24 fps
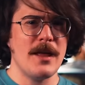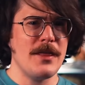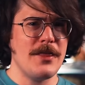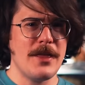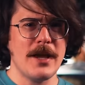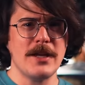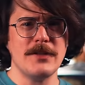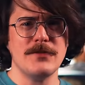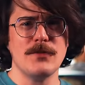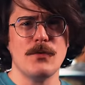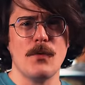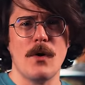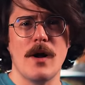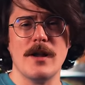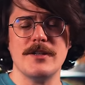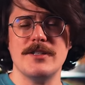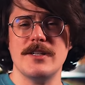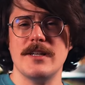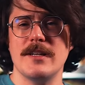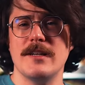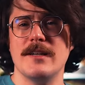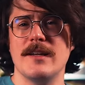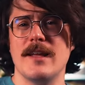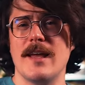Thanks for
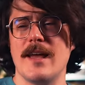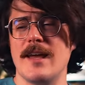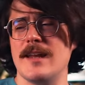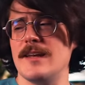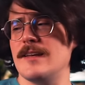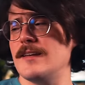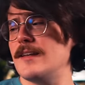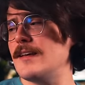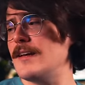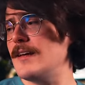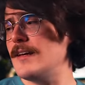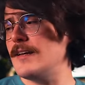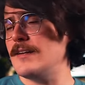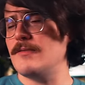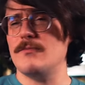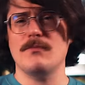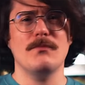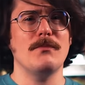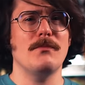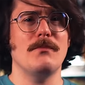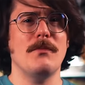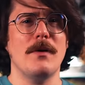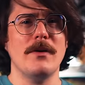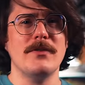watching, and uh,
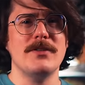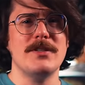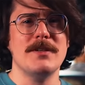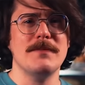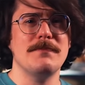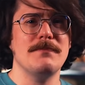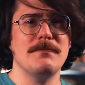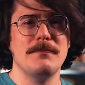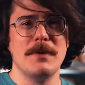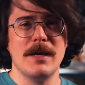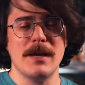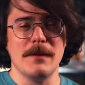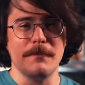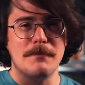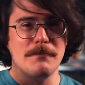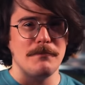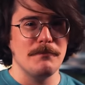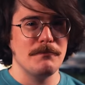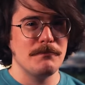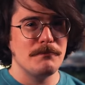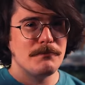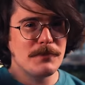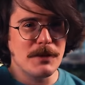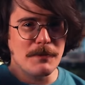why don't you hit up
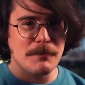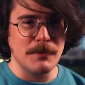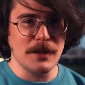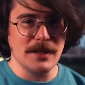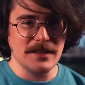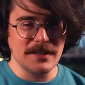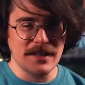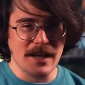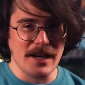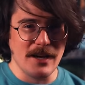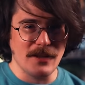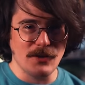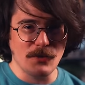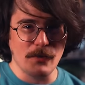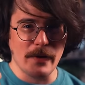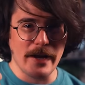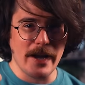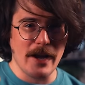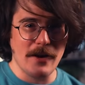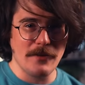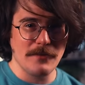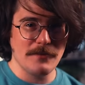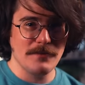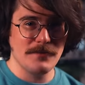the plus sign on the way
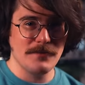out.